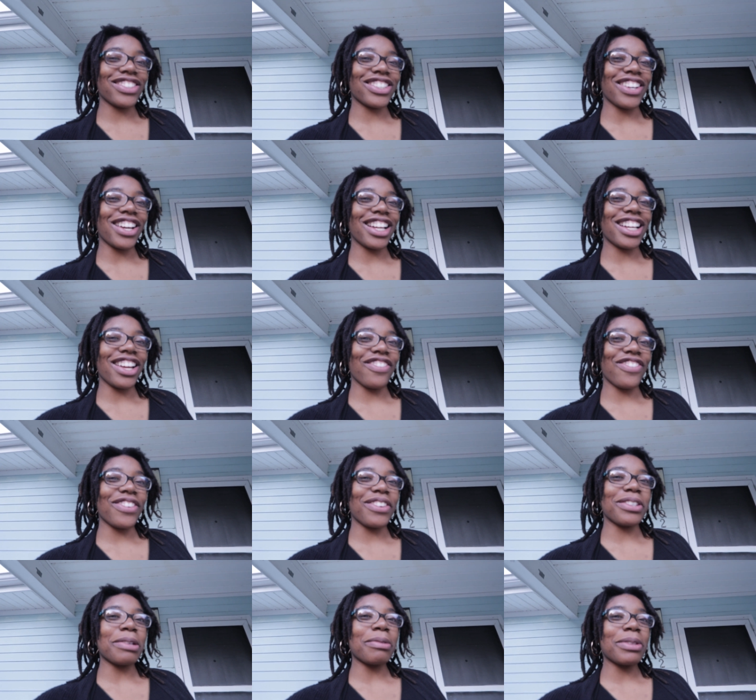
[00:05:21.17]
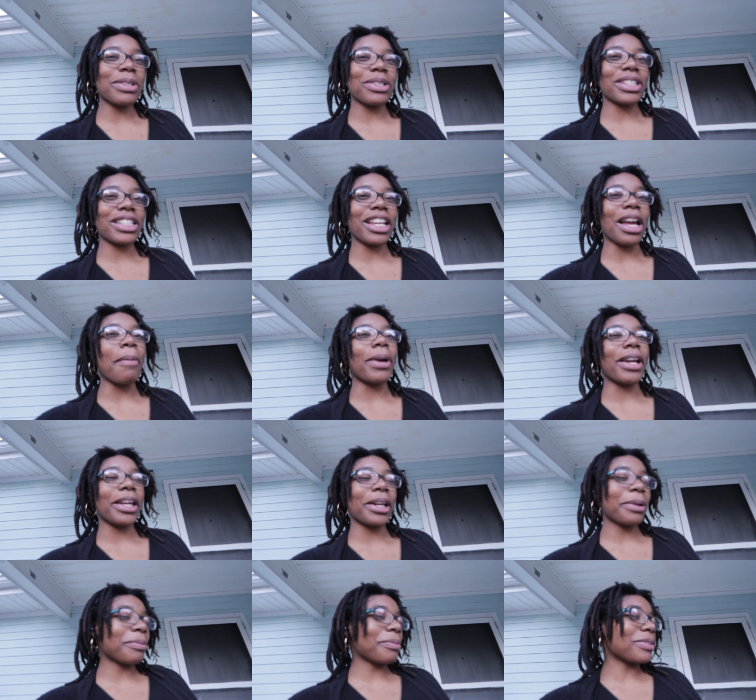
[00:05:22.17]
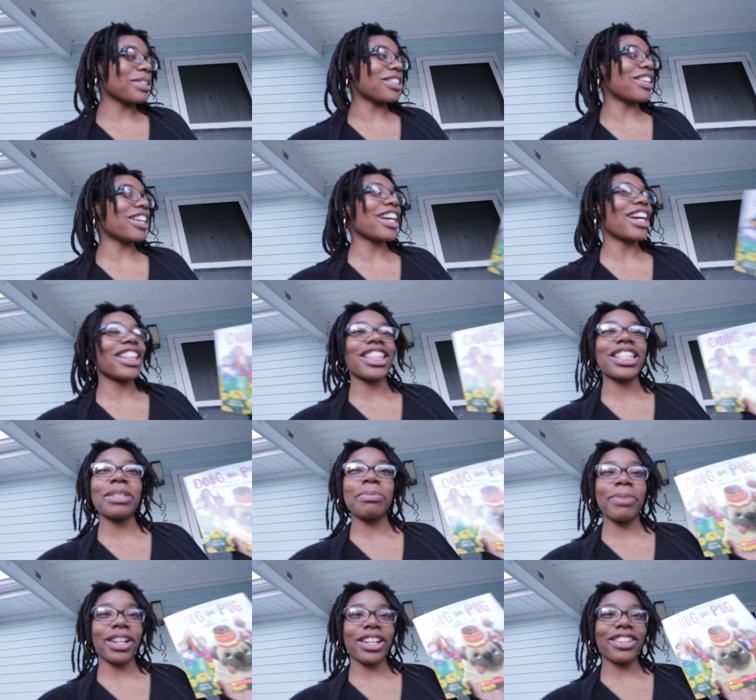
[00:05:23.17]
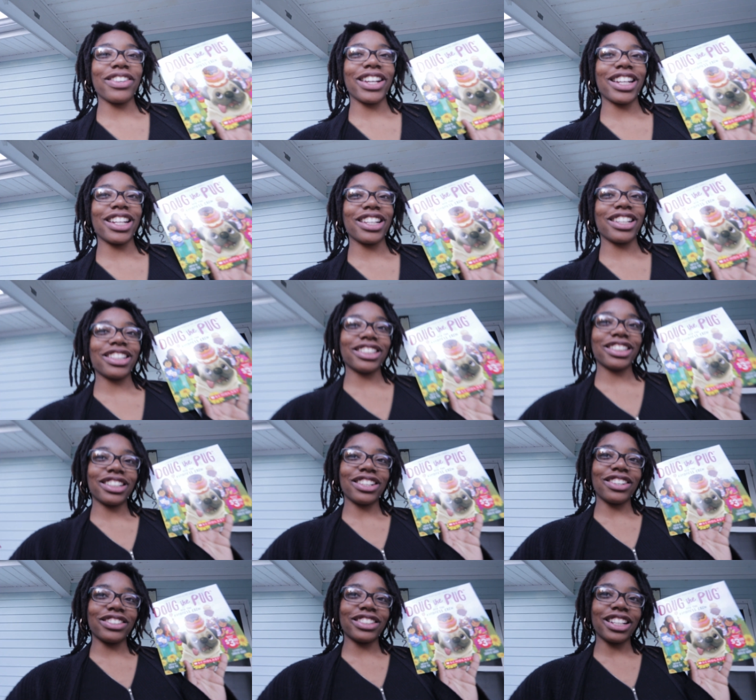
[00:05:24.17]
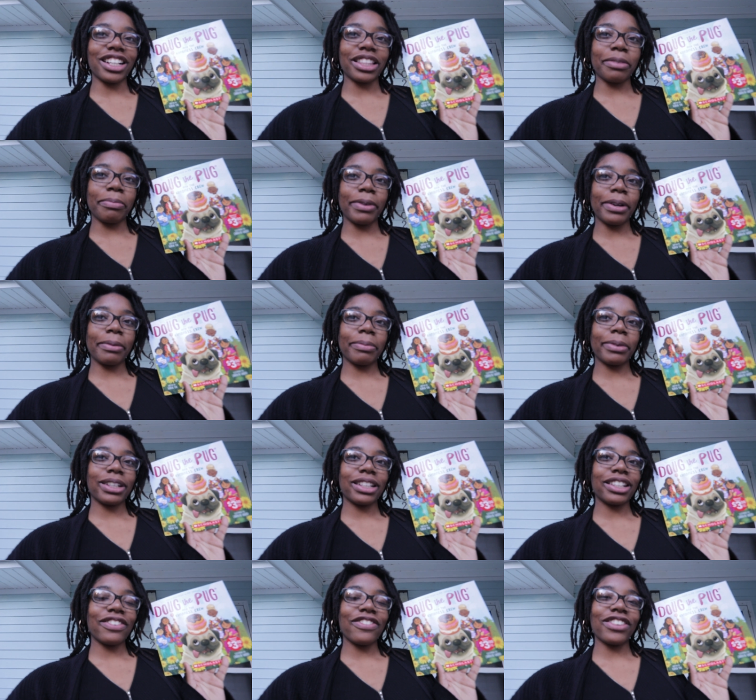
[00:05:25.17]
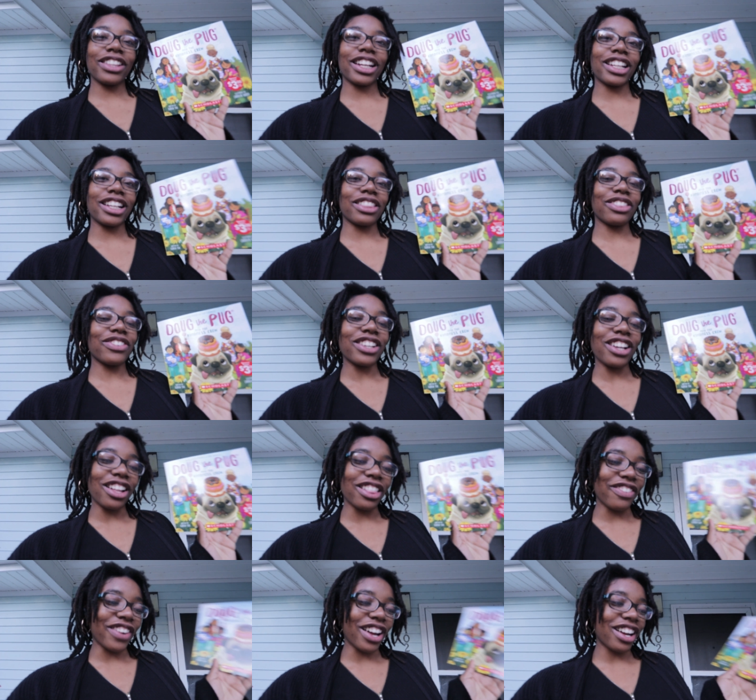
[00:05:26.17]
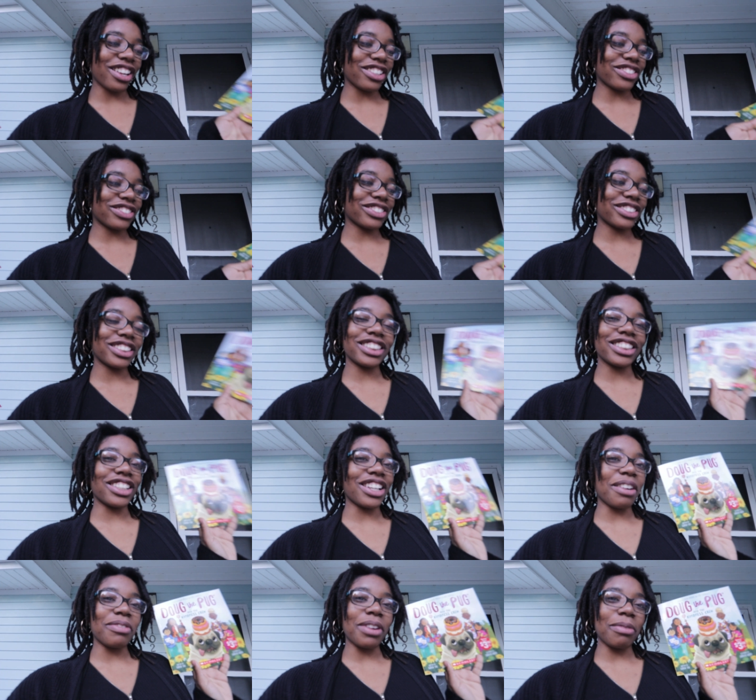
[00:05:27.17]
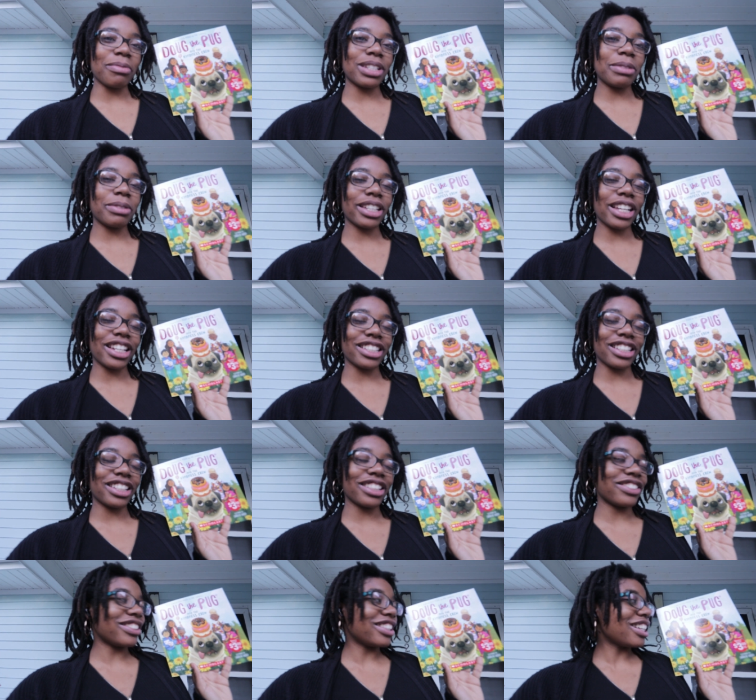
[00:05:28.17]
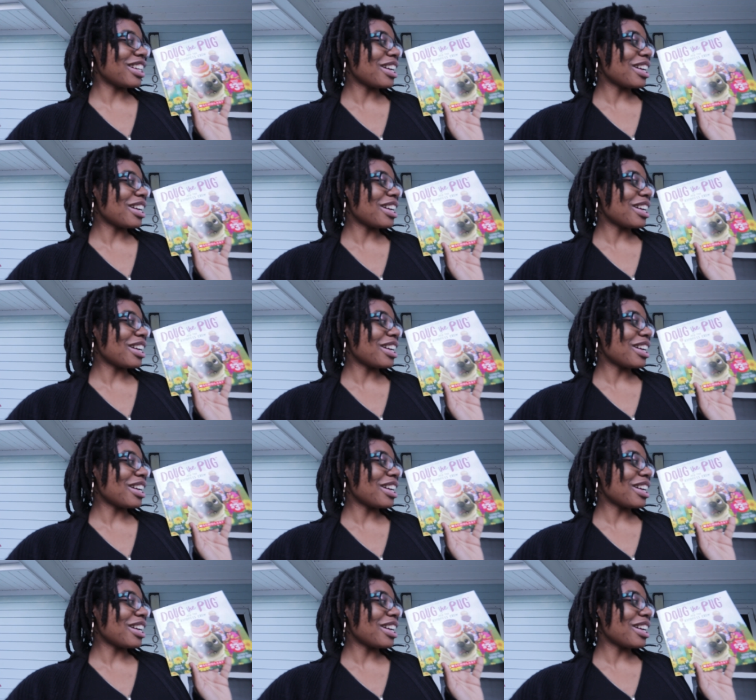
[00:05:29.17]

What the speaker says: So if it's something on sale, I'm going to get it. So I got this book right here called Doug the Pup for like a $3 value. You know, I'm cheapskate as hell.